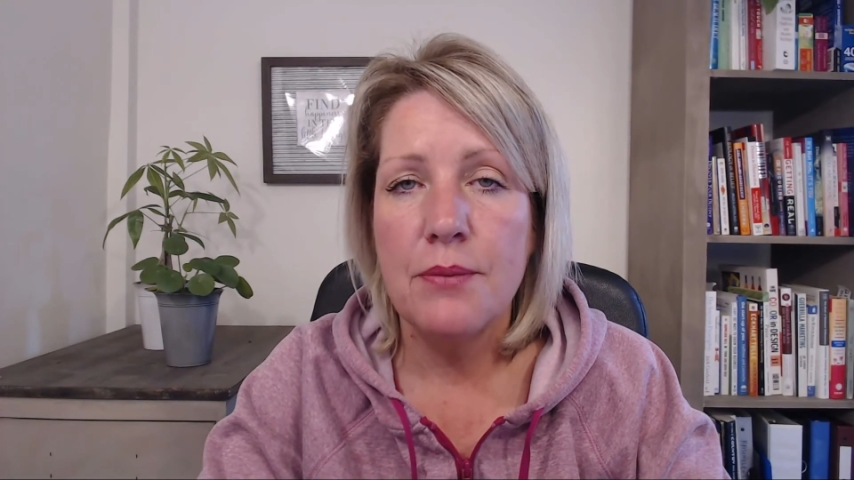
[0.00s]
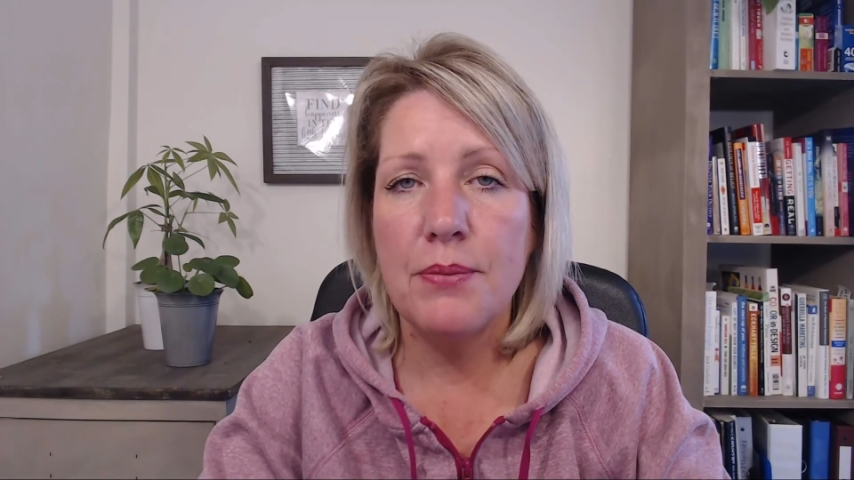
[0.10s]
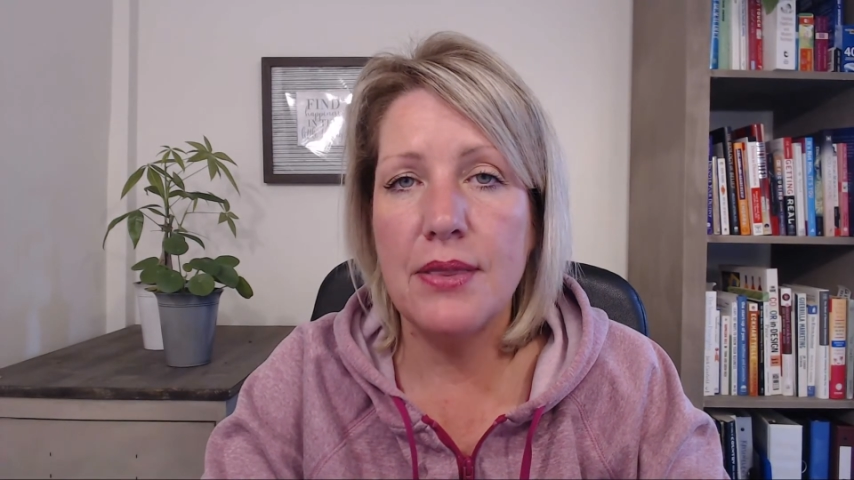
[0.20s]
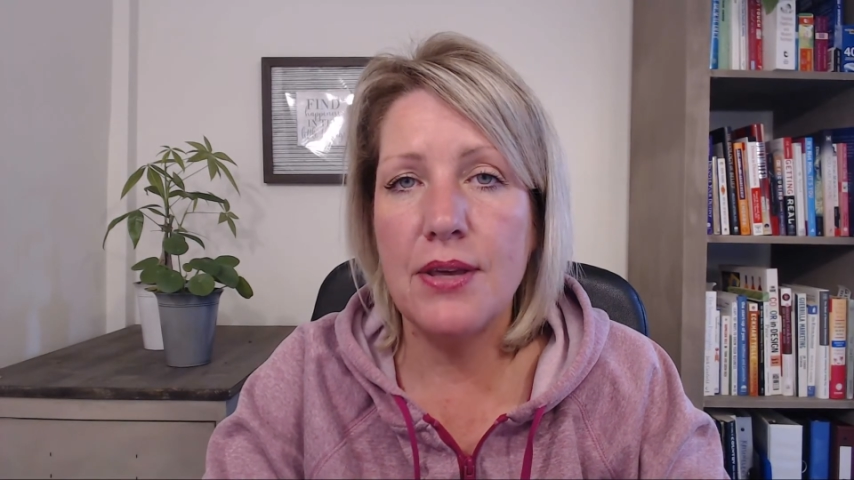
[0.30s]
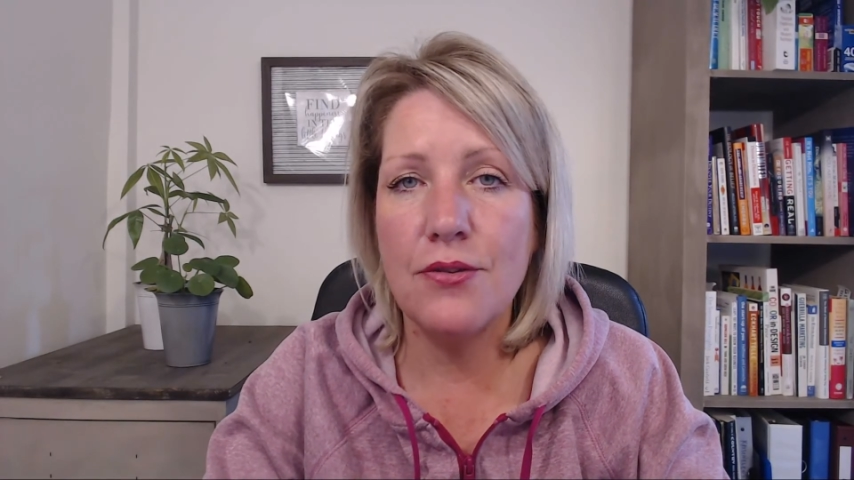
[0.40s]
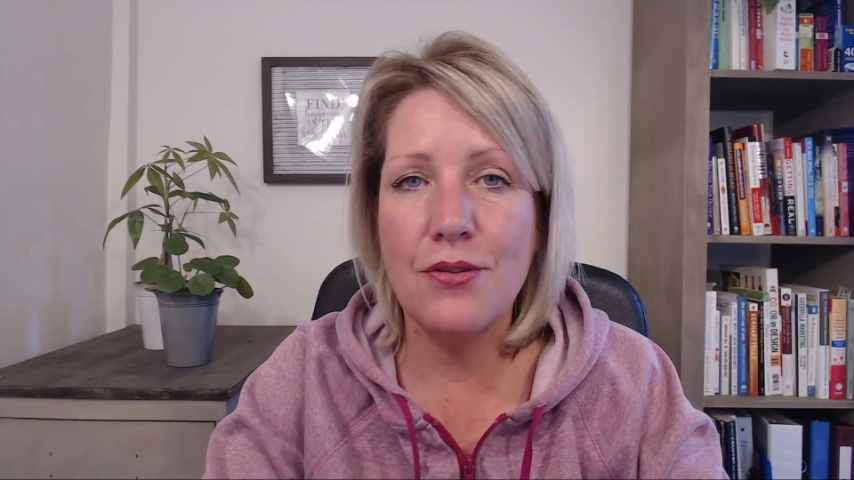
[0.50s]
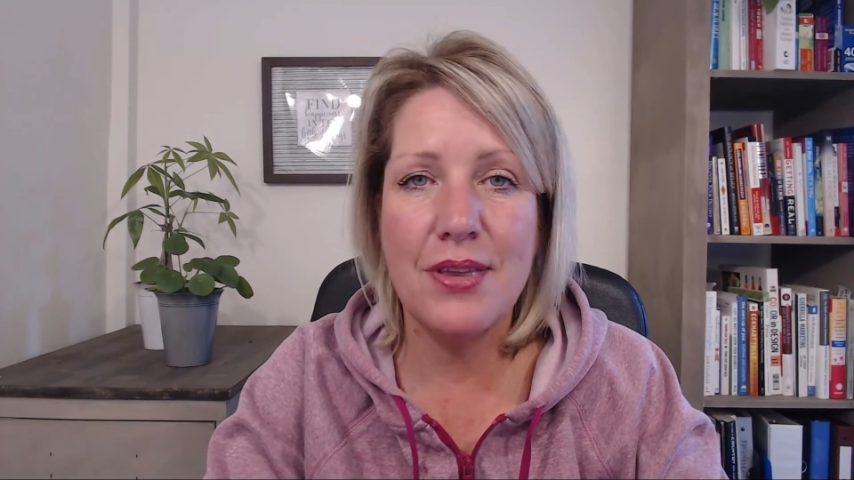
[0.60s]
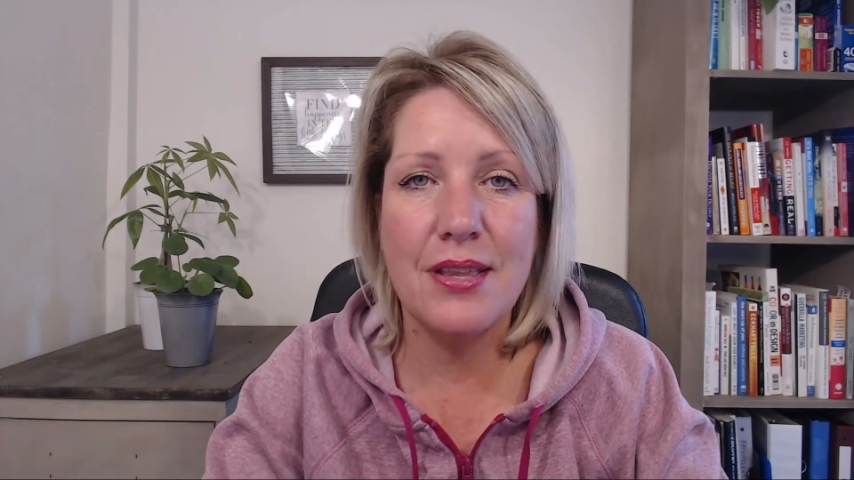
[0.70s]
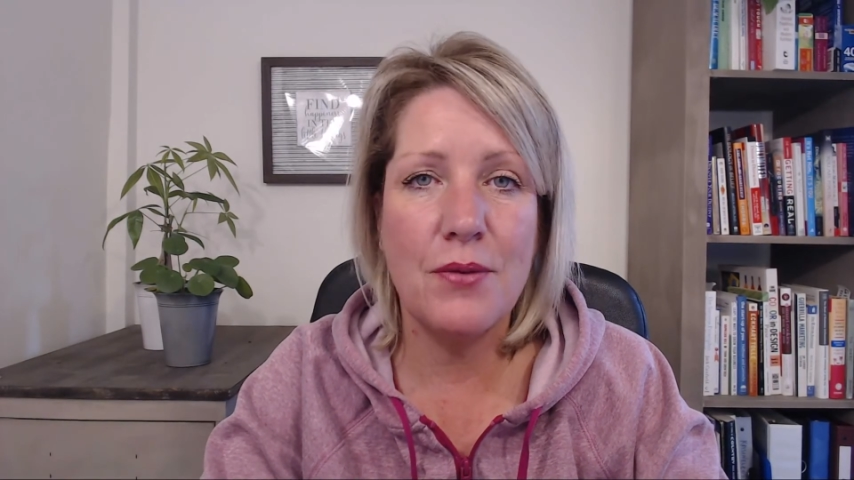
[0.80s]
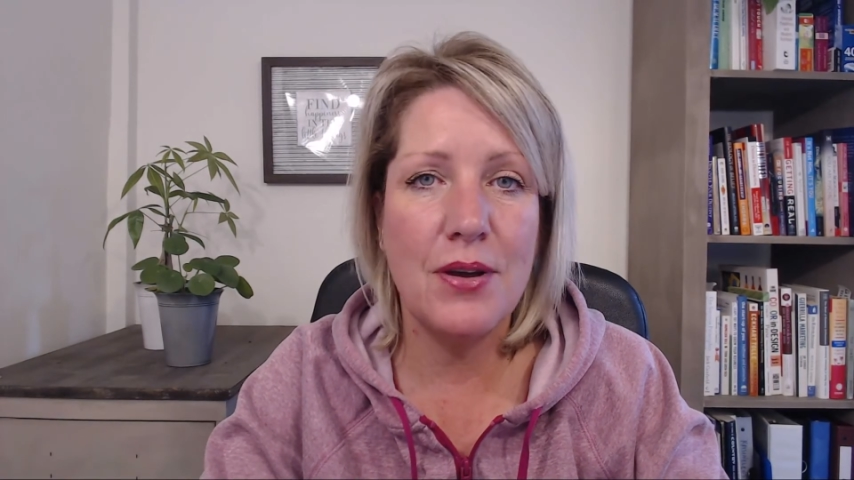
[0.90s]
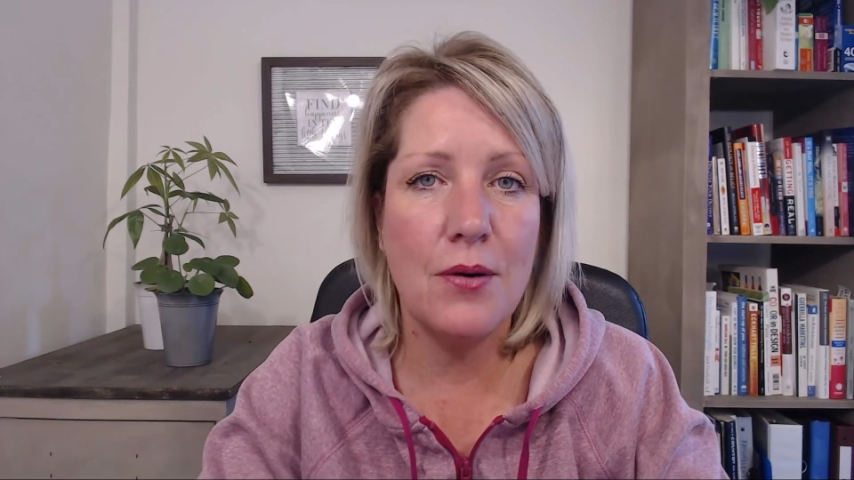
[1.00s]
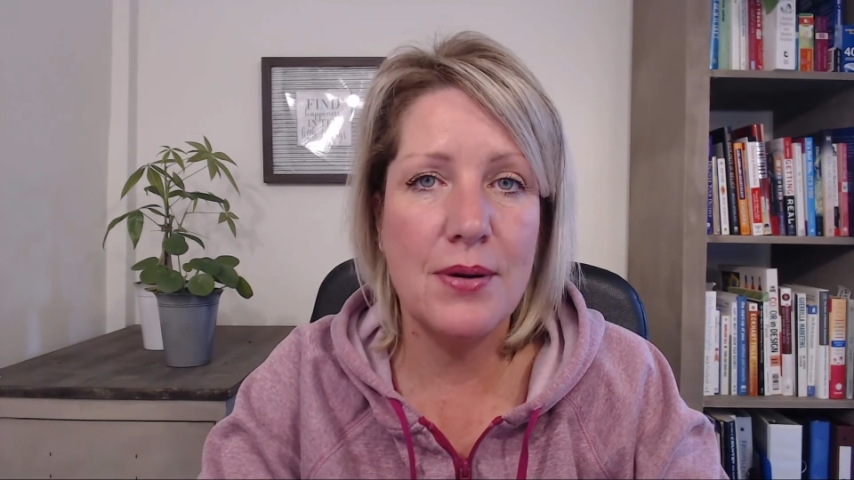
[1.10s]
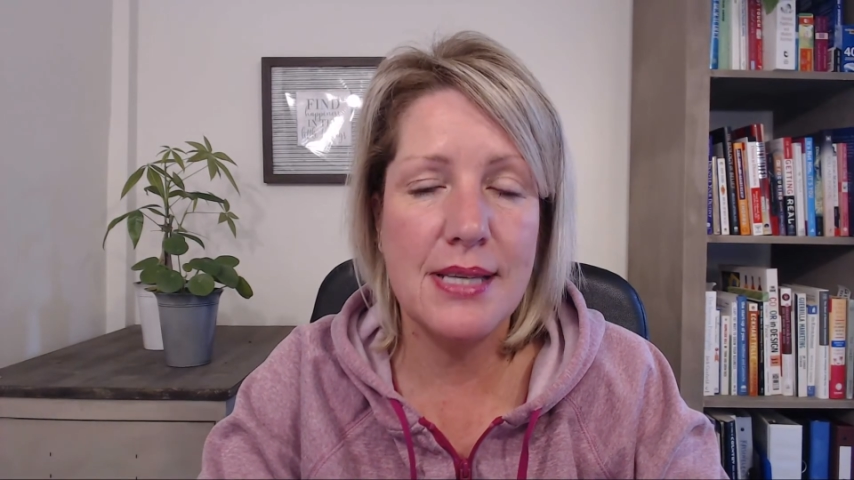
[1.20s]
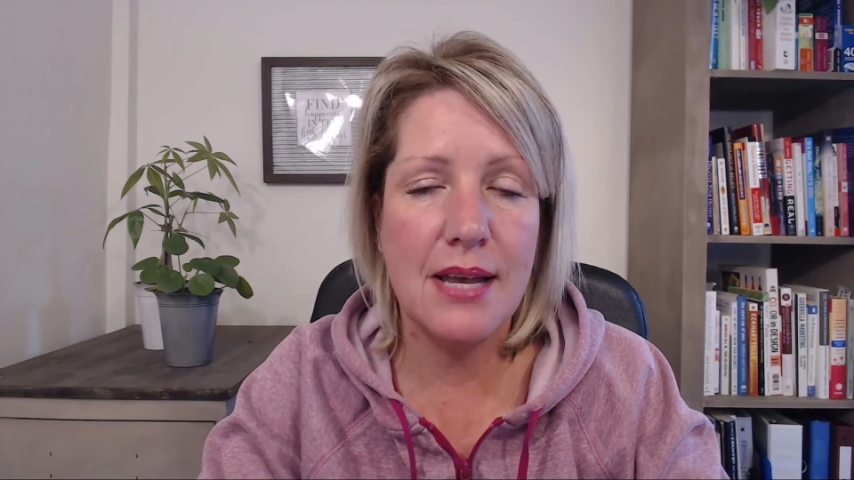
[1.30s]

But the other thing that we always